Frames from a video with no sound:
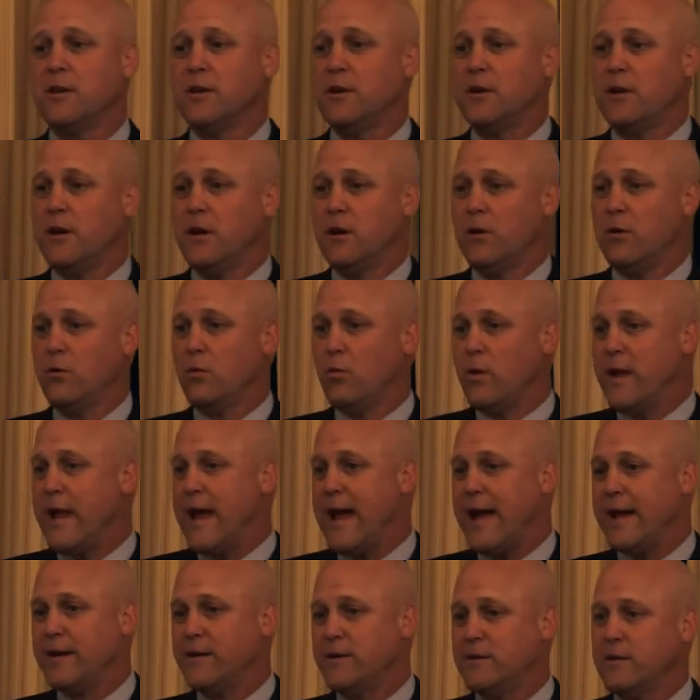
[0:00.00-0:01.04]
You know, we
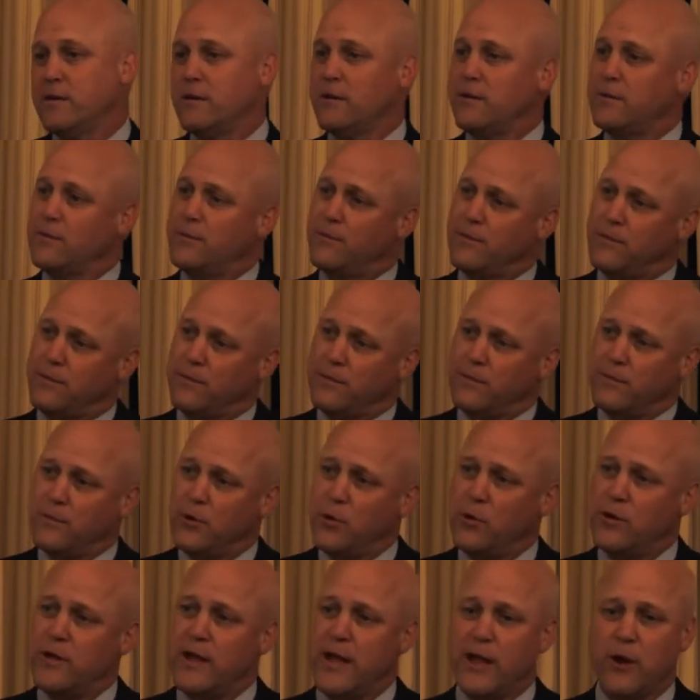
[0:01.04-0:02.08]
had
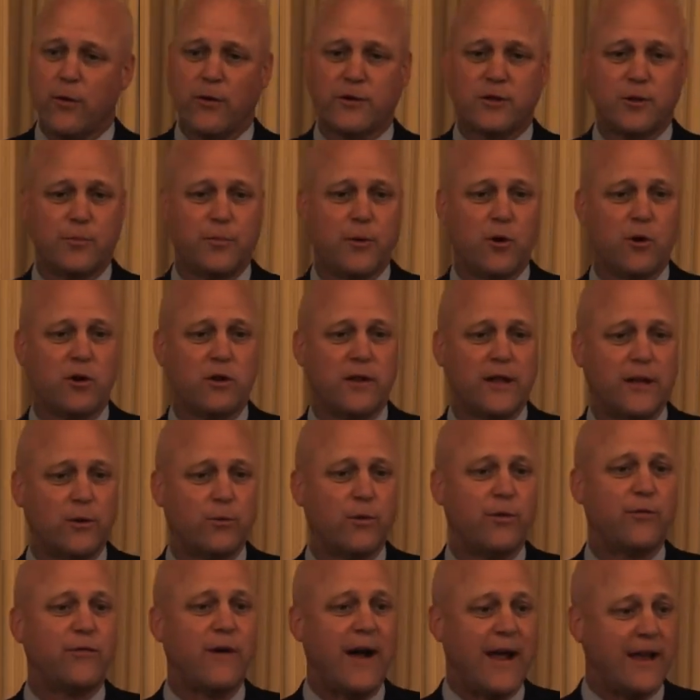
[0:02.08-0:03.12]
Newt Gingrich and Bill Clinton
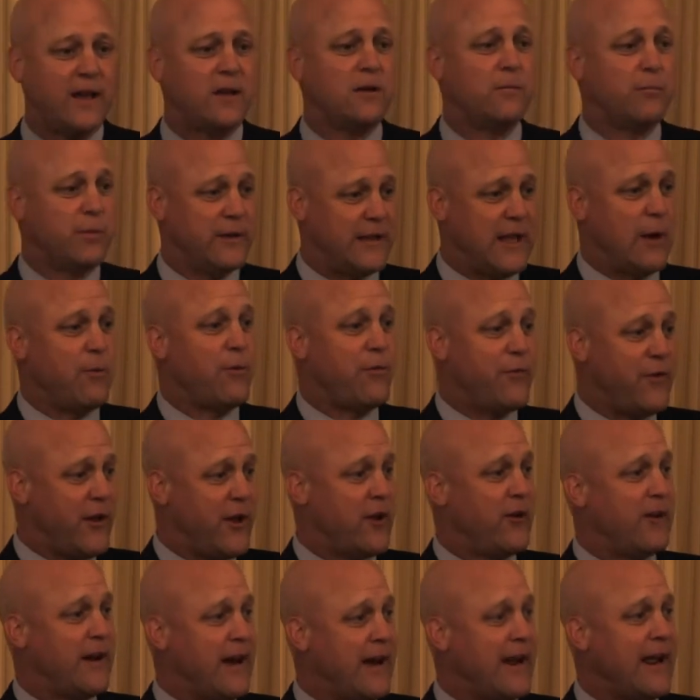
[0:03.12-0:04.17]
were fighting, but they were
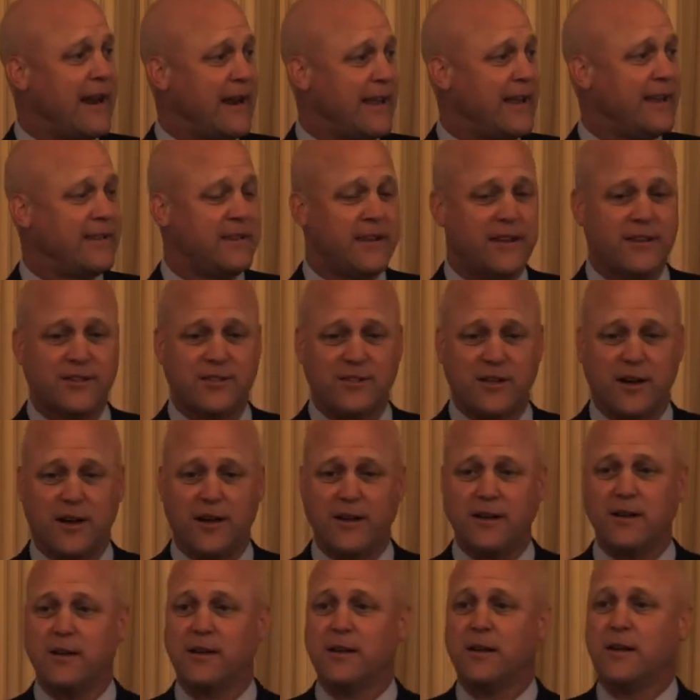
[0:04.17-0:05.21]
figuring out how to get things
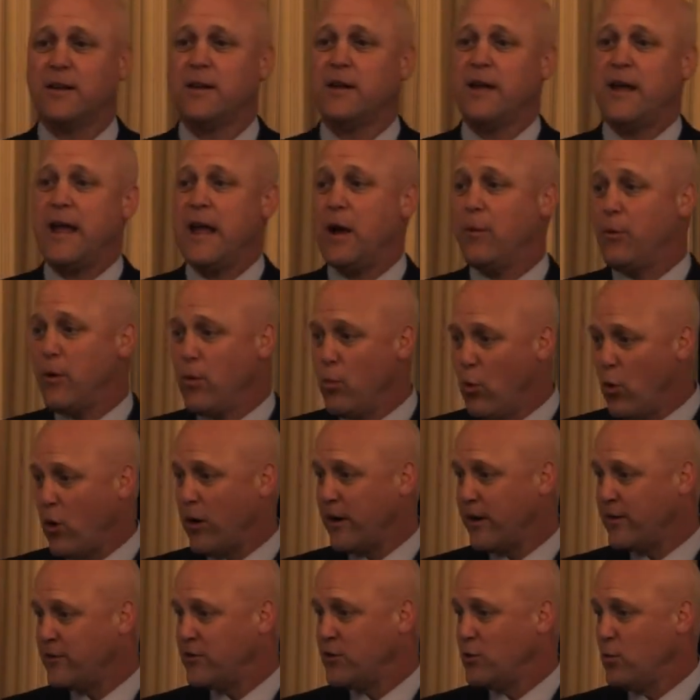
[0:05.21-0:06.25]
done, and we
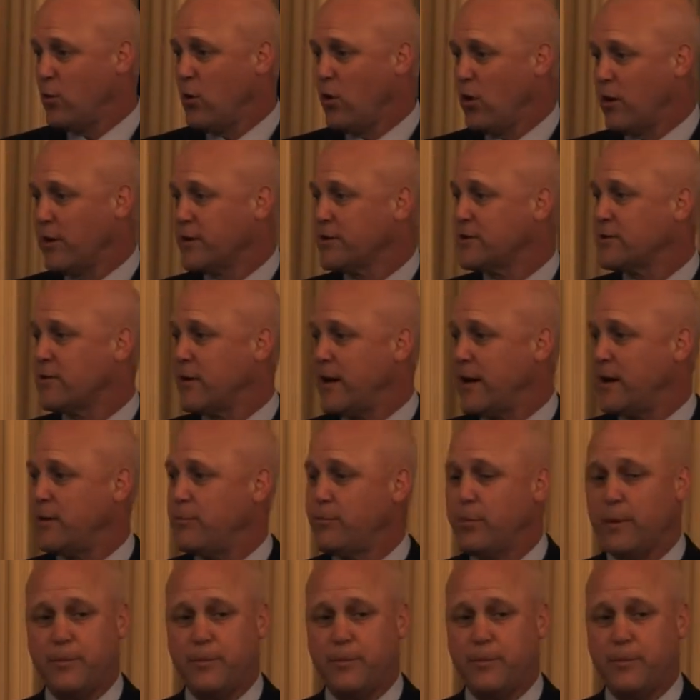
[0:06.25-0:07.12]
won in 2 wars, right?